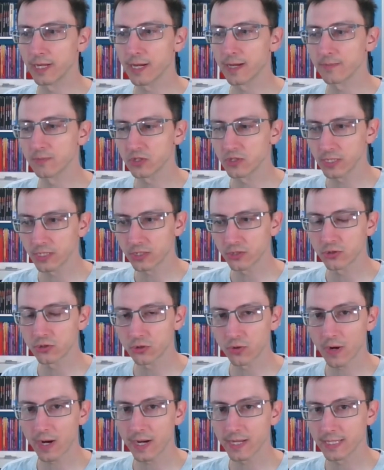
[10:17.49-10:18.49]
So let's
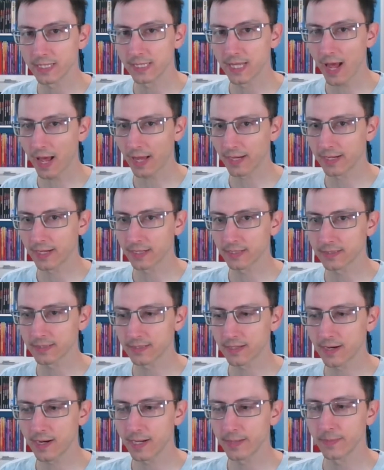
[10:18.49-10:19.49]
try that next
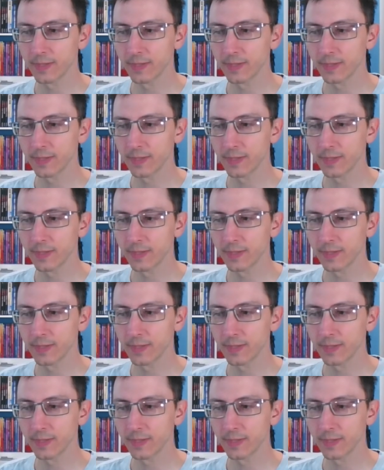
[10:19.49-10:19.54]
time,